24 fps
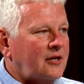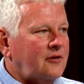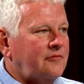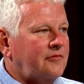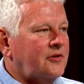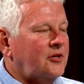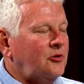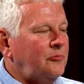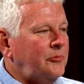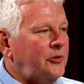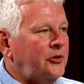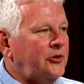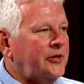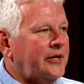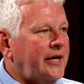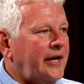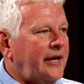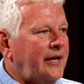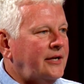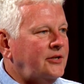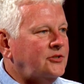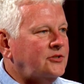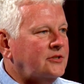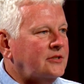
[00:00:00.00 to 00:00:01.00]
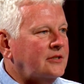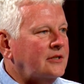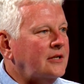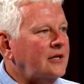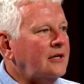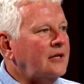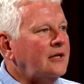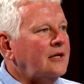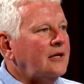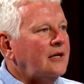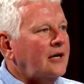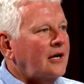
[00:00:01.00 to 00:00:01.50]
of communication,
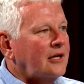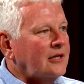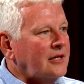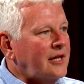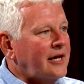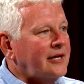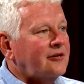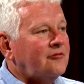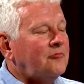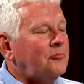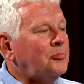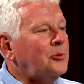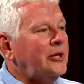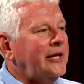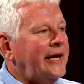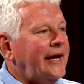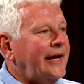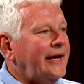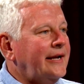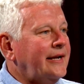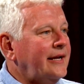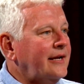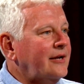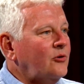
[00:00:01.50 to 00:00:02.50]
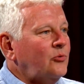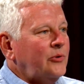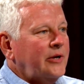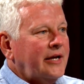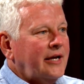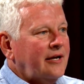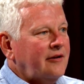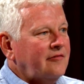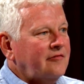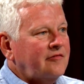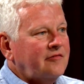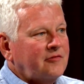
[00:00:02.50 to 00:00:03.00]
a lot of planning. We
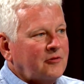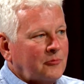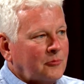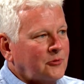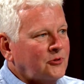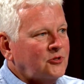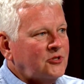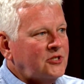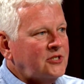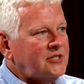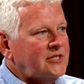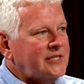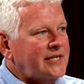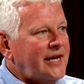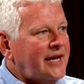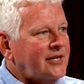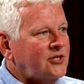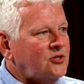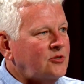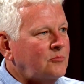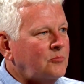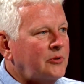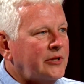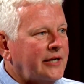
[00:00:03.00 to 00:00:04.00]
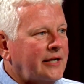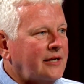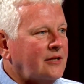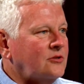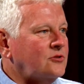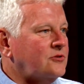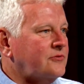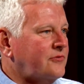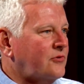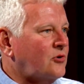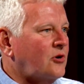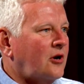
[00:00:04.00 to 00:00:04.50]
have emergency action
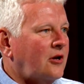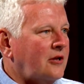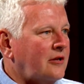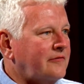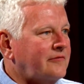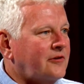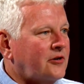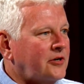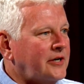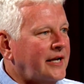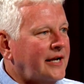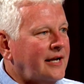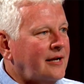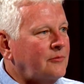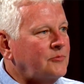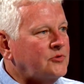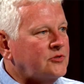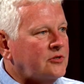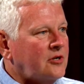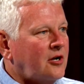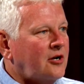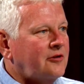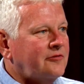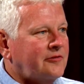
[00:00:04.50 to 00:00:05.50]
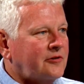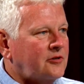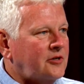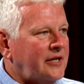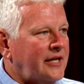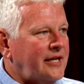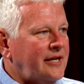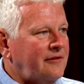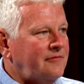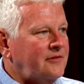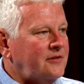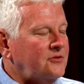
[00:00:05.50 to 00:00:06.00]
plans for all of our dams and all of our
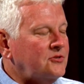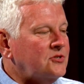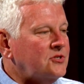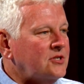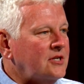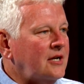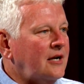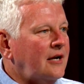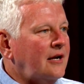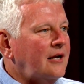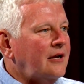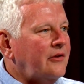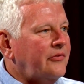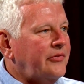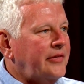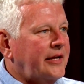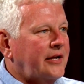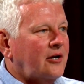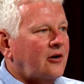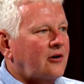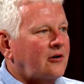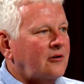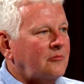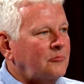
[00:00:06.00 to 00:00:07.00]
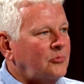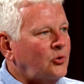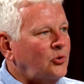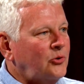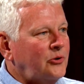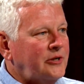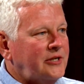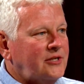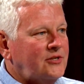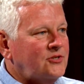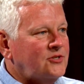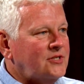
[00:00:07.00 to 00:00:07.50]
levees that our
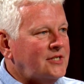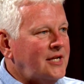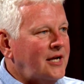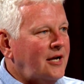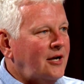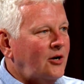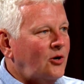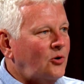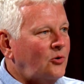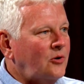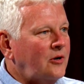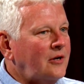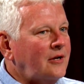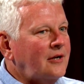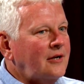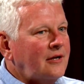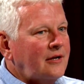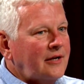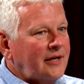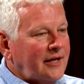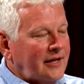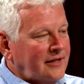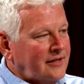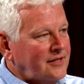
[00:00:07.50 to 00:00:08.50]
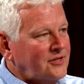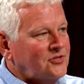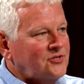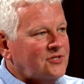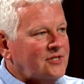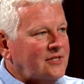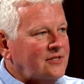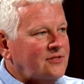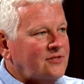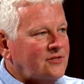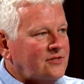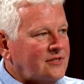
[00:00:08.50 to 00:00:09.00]
employees know. In this
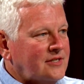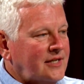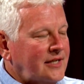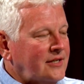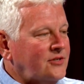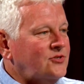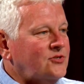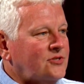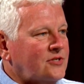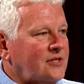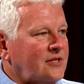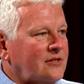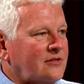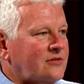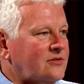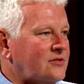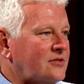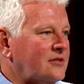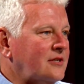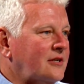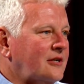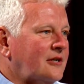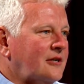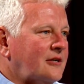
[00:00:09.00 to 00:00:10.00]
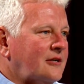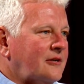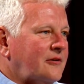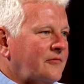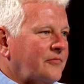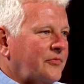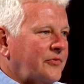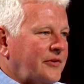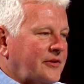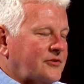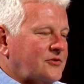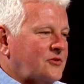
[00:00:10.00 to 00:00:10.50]
instance,
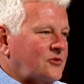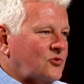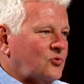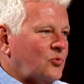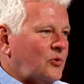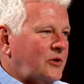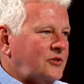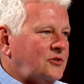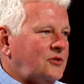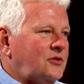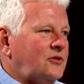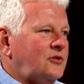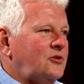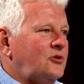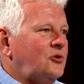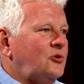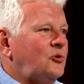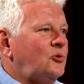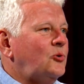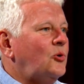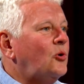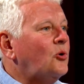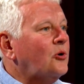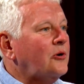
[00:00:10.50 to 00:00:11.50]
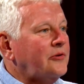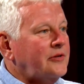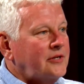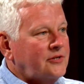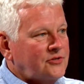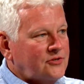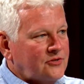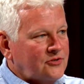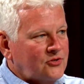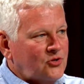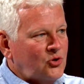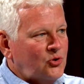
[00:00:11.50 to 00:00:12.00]
this is what you do, or
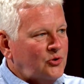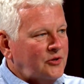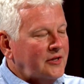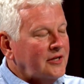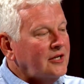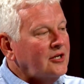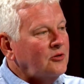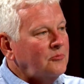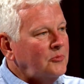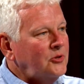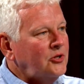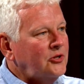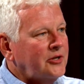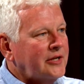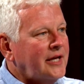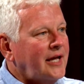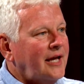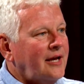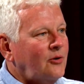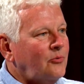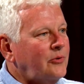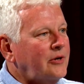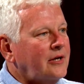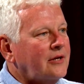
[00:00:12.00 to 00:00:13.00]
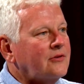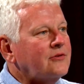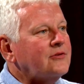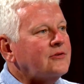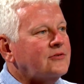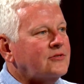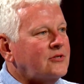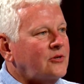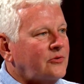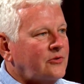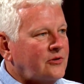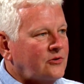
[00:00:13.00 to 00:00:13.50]
this is who you communicate with.
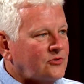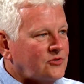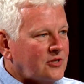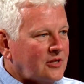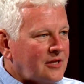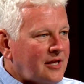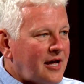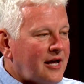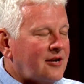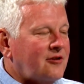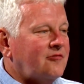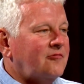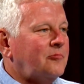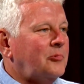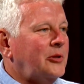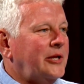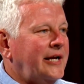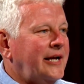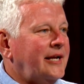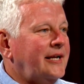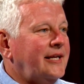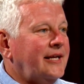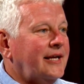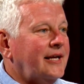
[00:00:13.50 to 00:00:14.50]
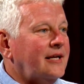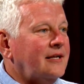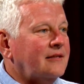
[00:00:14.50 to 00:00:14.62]
So there's a lot of planning